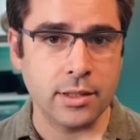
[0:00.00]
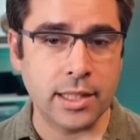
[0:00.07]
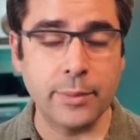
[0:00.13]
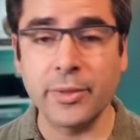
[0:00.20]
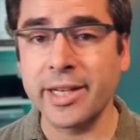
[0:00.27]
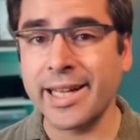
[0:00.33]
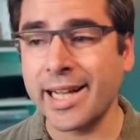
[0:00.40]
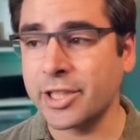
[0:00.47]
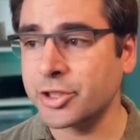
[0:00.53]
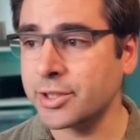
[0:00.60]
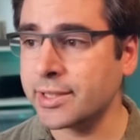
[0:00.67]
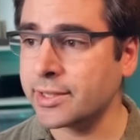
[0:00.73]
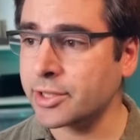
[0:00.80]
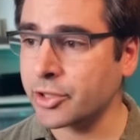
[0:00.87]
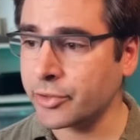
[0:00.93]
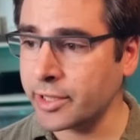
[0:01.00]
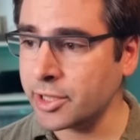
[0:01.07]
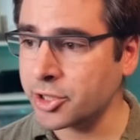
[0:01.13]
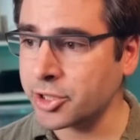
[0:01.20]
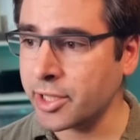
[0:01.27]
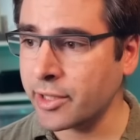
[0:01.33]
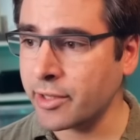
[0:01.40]
I'm gonna actually screen
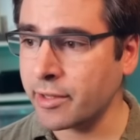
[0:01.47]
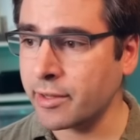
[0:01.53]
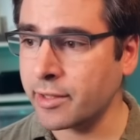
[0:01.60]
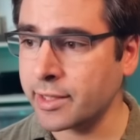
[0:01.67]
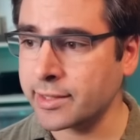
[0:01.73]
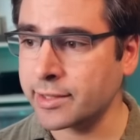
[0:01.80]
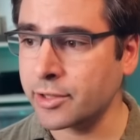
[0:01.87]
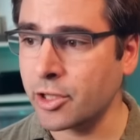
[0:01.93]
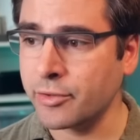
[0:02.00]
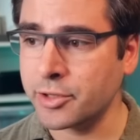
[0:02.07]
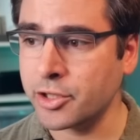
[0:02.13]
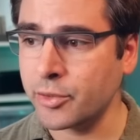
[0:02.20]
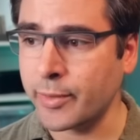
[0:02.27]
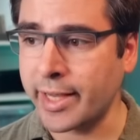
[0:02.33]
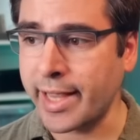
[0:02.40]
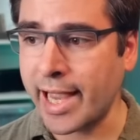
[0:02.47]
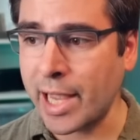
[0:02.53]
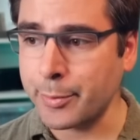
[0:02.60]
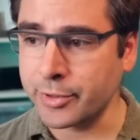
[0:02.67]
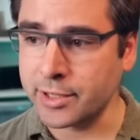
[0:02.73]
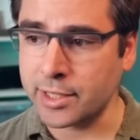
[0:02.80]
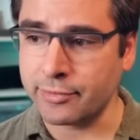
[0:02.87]
share this over to my
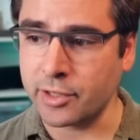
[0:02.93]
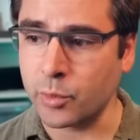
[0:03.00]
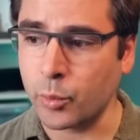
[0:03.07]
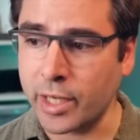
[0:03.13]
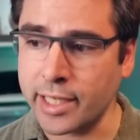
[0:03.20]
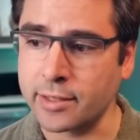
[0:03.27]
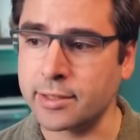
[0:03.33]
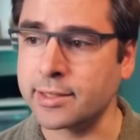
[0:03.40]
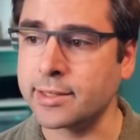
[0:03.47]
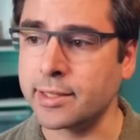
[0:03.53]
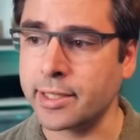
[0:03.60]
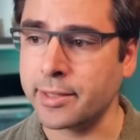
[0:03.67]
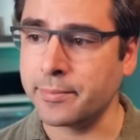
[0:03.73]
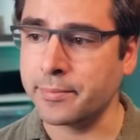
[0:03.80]
Apple TV wirelessly.